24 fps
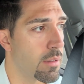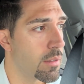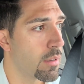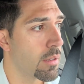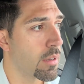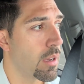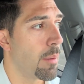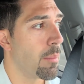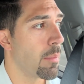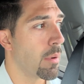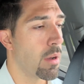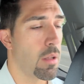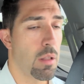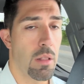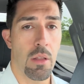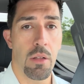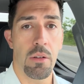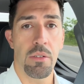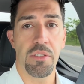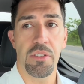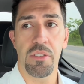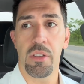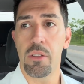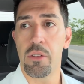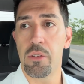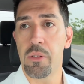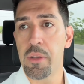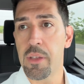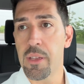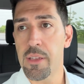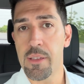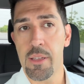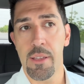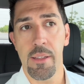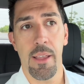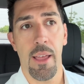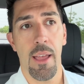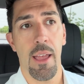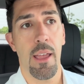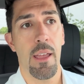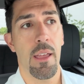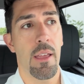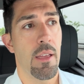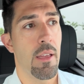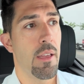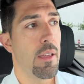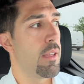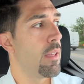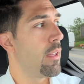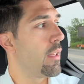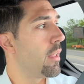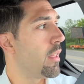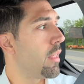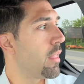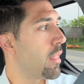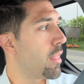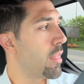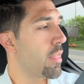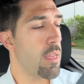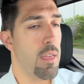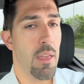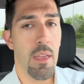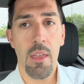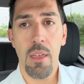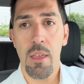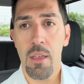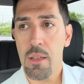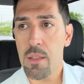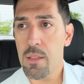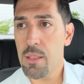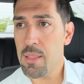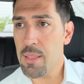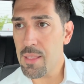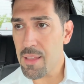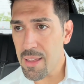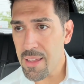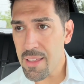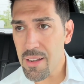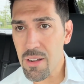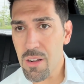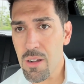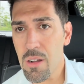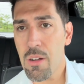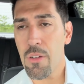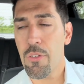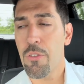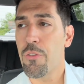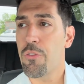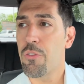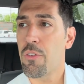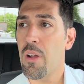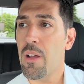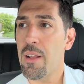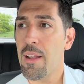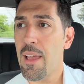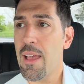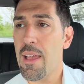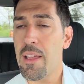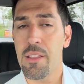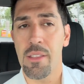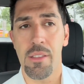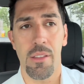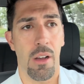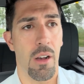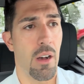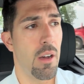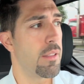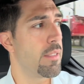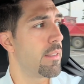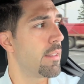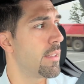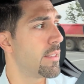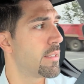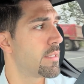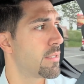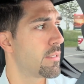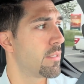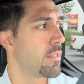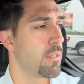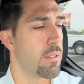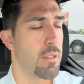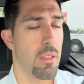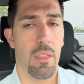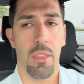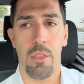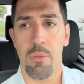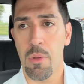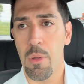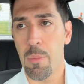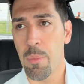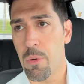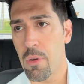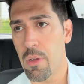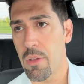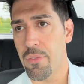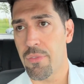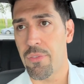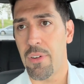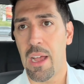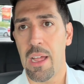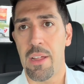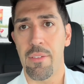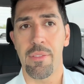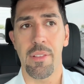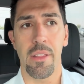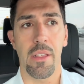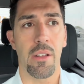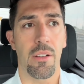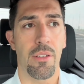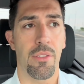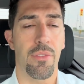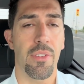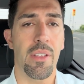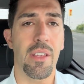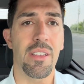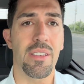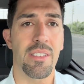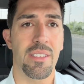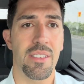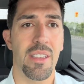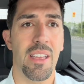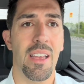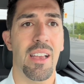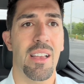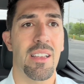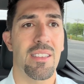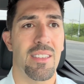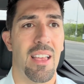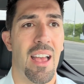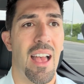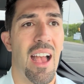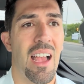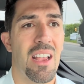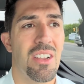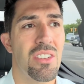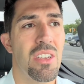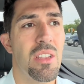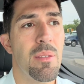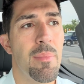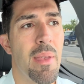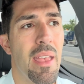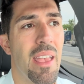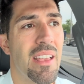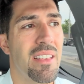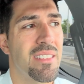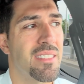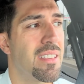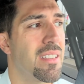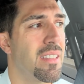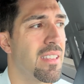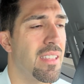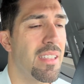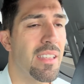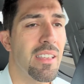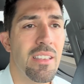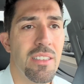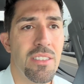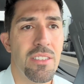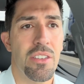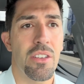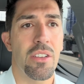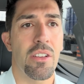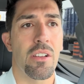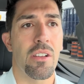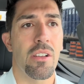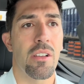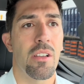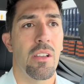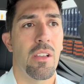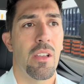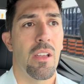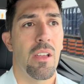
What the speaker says: come close to doing today, the lighter front end on this 3.5 liter V6 actually makes it easier